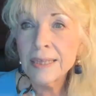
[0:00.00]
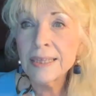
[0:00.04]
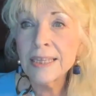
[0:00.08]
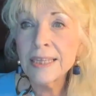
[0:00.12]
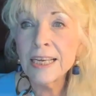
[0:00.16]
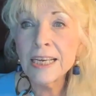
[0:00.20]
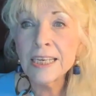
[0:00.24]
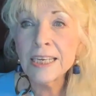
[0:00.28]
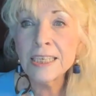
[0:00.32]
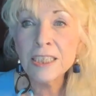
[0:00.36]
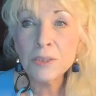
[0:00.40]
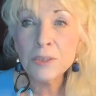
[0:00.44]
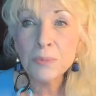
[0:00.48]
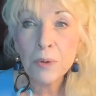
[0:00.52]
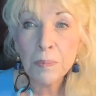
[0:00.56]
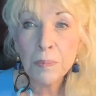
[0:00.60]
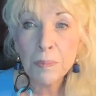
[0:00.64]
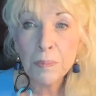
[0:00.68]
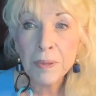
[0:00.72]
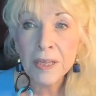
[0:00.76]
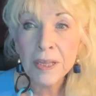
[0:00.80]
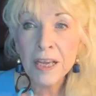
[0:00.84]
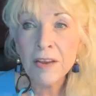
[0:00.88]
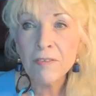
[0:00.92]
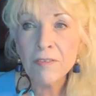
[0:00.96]
These were
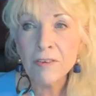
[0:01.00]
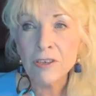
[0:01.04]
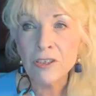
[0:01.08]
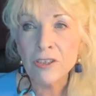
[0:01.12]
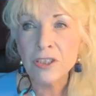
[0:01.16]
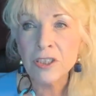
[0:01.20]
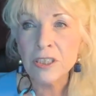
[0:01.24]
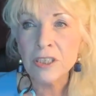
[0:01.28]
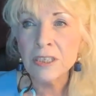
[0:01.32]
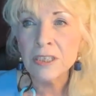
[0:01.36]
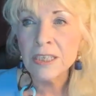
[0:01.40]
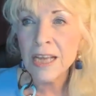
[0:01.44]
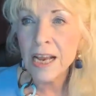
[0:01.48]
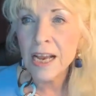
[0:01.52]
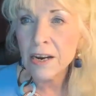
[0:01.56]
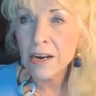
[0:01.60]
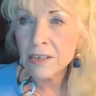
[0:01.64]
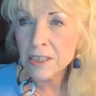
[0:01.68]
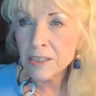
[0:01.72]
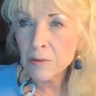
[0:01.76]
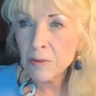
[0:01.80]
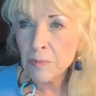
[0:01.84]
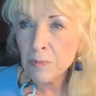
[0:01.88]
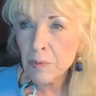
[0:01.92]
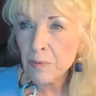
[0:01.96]
believers. The
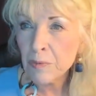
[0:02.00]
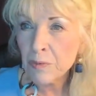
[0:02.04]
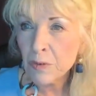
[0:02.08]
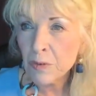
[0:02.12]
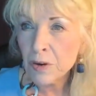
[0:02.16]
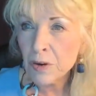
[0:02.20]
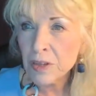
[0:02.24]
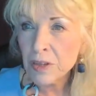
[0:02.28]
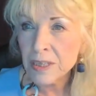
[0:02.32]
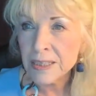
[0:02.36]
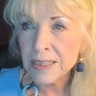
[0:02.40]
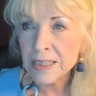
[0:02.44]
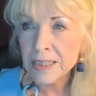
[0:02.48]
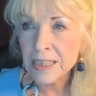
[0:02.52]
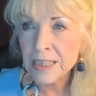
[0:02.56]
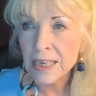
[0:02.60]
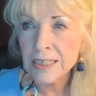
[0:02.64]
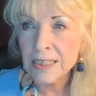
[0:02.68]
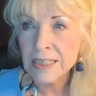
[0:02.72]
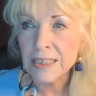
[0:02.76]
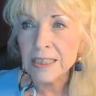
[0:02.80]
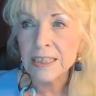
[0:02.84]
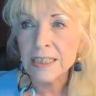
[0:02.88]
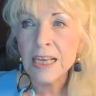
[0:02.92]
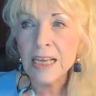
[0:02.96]
narrative before this
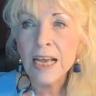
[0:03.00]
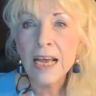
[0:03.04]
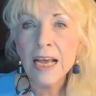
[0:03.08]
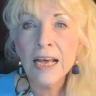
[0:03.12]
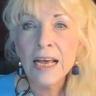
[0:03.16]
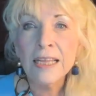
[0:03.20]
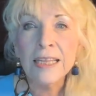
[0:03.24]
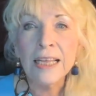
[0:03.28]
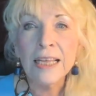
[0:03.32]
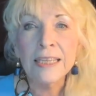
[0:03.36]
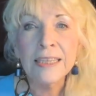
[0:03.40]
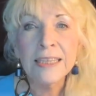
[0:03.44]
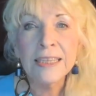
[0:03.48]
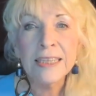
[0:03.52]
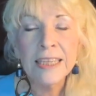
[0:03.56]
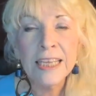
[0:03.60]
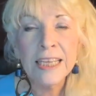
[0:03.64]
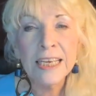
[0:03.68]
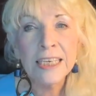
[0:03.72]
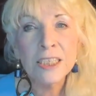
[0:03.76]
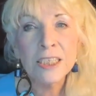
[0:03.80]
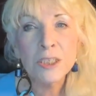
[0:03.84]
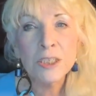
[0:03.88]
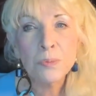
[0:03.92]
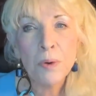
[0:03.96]
tells us that
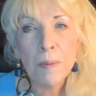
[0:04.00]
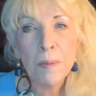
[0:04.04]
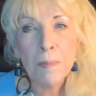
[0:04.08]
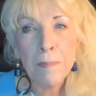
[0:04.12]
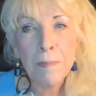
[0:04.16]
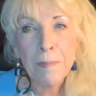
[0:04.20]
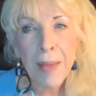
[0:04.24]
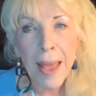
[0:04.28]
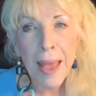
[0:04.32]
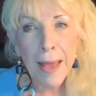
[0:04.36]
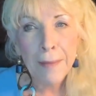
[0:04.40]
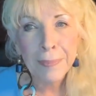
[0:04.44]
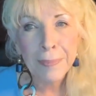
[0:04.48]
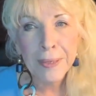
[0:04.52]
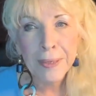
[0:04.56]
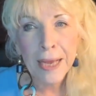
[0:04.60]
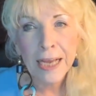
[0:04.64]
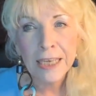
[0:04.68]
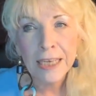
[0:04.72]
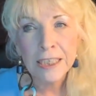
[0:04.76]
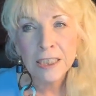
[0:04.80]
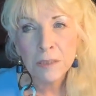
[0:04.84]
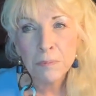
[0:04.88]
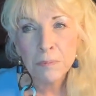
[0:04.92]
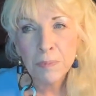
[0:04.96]
these were
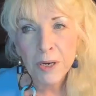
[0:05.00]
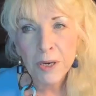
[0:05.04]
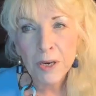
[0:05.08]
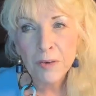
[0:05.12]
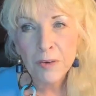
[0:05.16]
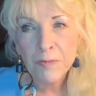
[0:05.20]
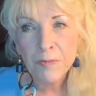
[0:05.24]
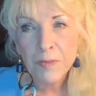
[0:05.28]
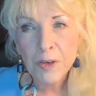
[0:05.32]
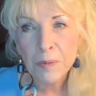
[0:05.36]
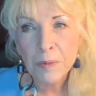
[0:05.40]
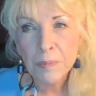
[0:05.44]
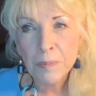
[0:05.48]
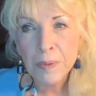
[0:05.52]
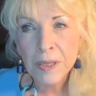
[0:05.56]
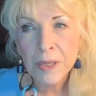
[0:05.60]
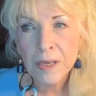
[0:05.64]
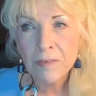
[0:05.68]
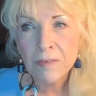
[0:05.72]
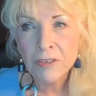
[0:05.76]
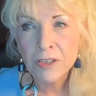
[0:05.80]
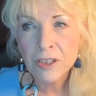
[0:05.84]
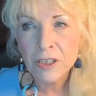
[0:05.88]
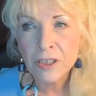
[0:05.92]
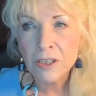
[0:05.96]
baptized, spirit filled
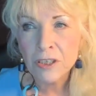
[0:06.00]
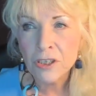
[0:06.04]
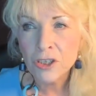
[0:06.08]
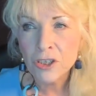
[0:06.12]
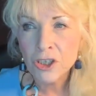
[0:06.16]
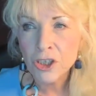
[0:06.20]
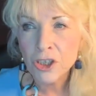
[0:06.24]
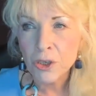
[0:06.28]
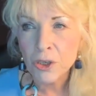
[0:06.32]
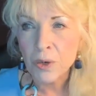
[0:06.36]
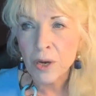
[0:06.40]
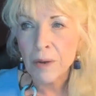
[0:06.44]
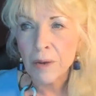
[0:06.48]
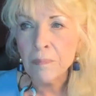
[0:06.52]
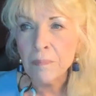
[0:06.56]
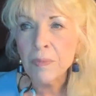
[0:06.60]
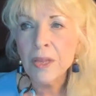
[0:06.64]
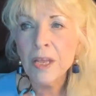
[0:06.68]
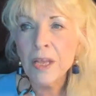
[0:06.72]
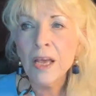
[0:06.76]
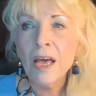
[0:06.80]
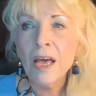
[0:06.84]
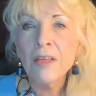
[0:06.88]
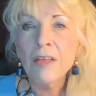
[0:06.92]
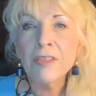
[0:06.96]
believers in Yeshua
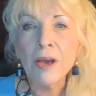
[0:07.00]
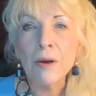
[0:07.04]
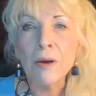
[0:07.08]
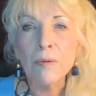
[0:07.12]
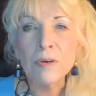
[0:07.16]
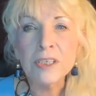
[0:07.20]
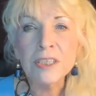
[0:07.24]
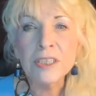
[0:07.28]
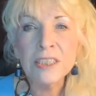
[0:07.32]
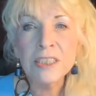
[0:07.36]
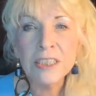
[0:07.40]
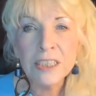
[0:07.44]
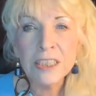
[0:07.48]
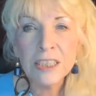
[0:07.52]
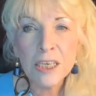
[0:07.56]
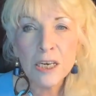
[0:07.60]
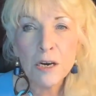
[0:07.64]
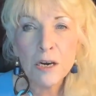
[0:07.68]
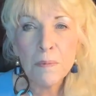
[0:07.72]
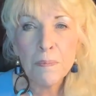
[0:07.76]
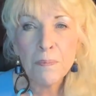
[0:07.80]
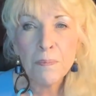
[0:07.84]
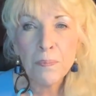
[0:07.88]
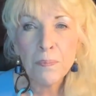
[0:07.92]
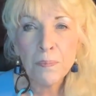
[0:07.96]
that were
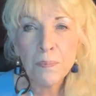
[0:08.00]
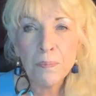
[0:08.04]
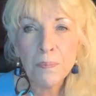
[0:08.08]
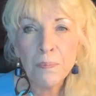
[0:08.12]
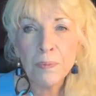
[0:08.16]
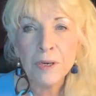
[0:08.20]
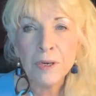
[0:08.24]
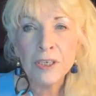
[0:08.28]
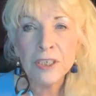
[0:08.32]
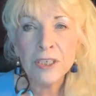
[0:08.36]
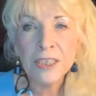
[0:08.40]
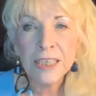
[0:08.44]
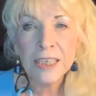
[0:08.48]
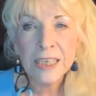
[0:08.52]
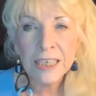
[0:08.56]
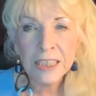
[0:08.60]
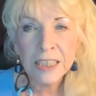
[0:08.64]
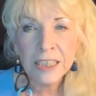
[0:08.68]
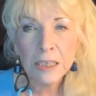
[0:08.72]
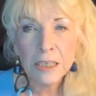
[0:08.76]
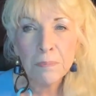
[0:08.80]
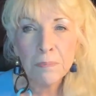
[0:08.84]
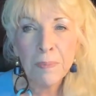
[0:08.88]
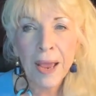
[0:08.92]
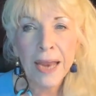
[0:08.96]
still
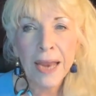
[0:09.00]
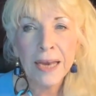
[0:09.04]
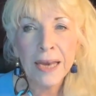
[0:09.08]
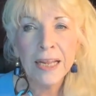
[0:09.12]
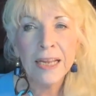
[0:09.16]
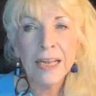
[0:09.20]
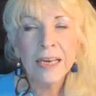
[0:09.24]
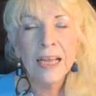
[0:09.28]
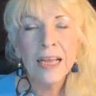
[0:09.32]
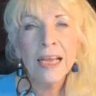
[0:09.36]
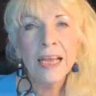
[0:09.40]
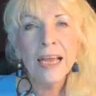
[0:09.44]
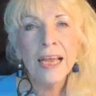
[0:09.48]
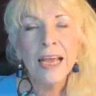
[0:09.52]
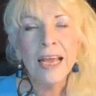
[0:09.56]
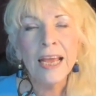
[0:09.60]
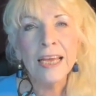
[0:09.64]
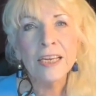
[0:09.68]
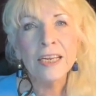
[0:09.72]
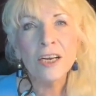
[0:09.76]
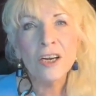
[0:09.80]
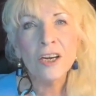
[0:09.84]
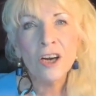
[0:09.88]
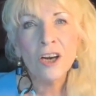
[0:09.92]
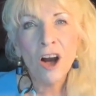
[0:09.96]
participating
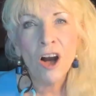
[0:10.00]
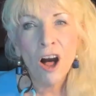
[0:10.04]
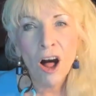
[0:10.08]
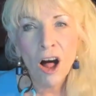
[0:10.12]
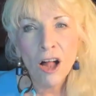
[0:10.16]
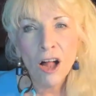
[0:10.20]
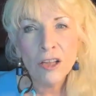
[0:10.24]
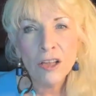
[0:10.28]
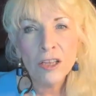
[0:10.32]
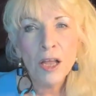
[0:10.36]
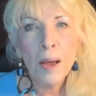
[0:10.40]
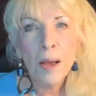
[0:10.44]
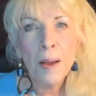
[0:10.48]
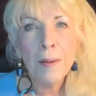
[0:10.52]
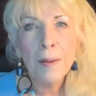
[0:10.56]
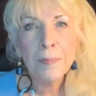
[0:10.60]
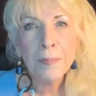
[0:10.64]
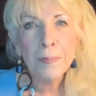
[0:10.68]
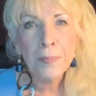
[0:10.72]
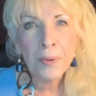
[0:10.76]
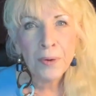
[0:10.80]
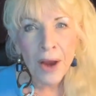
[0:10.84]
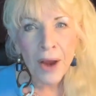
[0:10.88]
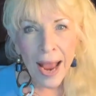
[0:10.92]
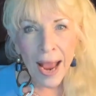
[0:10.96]
in occult
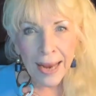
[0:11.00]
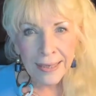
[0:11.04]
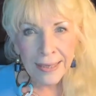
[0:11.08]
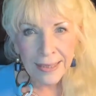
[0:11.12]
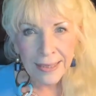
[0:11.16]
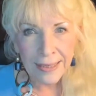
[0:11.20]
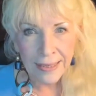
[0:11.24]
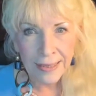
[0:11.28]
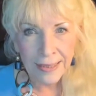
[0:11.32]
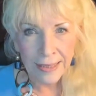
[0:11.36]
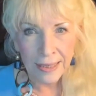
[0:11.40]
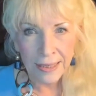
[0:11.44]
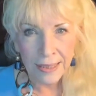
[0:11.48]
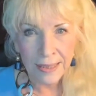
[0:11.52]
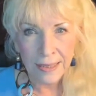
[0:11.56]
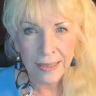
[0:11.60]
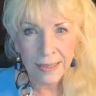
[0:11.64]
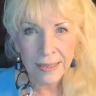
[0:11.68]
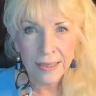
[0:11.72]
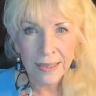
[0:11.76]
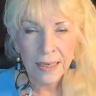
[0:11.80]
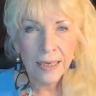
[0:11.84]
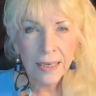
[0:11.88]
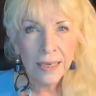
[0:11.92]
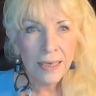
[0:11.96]

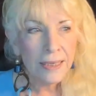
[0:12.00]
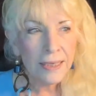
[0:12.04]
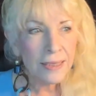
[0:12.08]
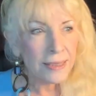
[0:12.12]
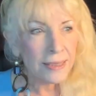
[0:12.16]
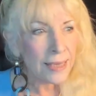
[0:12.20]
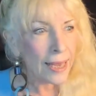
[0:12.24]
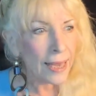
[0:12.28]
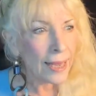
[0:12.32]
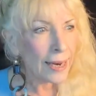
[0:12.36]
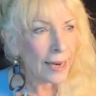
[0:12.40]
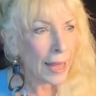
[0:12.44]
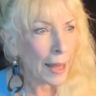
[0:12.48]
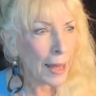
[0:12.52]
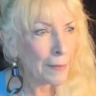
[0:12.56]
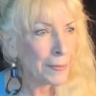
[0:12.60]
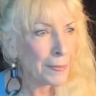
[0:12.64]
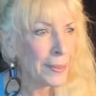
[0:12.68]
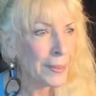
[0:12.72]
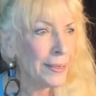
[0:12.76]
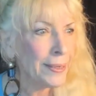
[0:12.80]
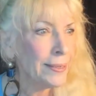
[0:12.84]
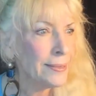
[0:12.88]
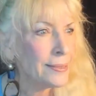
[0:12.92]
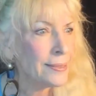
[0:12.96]
practices. Is that
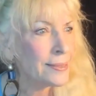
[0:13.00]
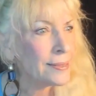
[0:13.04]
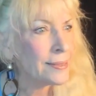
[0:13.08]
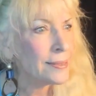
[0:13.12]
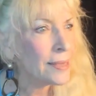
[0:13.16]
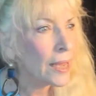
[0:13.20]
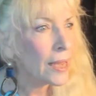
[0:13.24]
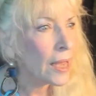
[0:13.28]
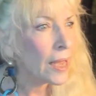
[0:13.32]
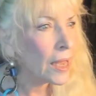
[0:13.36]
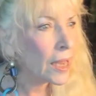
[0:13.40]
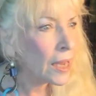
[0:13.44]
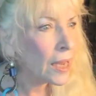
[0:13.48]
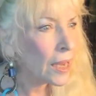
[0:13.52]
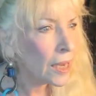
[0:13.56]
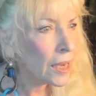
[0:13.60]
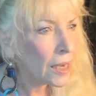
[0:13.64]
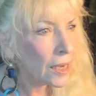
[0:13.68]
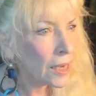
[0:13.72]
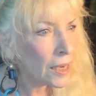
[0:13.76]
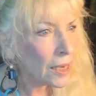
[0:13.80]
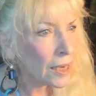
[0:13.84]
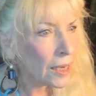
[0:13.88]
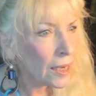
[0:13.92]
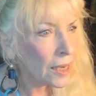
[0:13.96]
happening today?
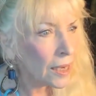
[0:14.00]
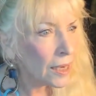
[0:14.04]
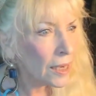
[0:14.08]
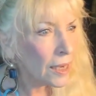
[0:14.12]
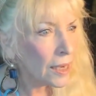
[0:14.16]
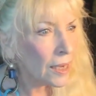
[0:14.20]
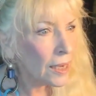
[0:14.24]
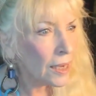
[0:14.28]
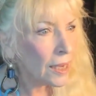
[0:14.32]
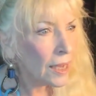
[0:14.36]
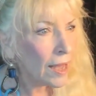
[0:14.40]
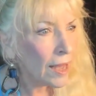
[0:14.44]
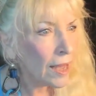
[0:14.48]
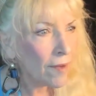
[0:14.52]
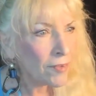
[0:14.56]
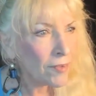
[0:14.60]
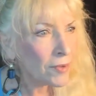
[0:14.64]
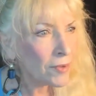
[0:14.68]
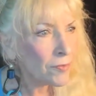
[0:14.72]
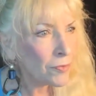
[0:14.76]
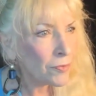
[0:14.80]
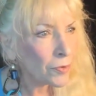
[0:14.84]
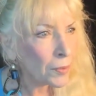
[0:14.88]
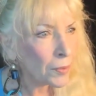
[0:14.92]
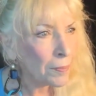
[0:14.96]

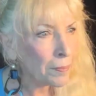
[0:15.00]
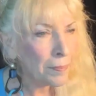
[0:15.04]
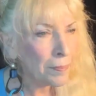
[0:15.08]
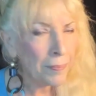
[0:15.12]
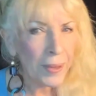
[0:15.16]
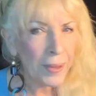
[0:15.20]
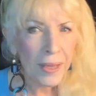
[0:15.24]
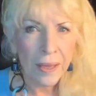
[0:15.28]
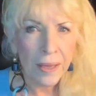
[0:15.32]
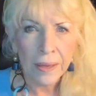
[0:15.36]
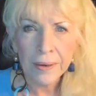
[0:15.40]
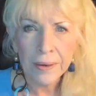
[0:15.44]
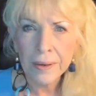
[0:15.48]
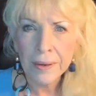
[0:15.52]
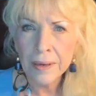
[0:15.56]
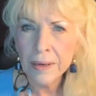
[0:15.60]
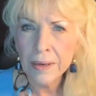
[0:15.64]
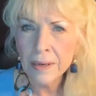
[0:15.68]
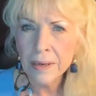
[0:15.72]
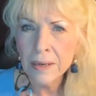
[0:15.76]
Heaven forbid.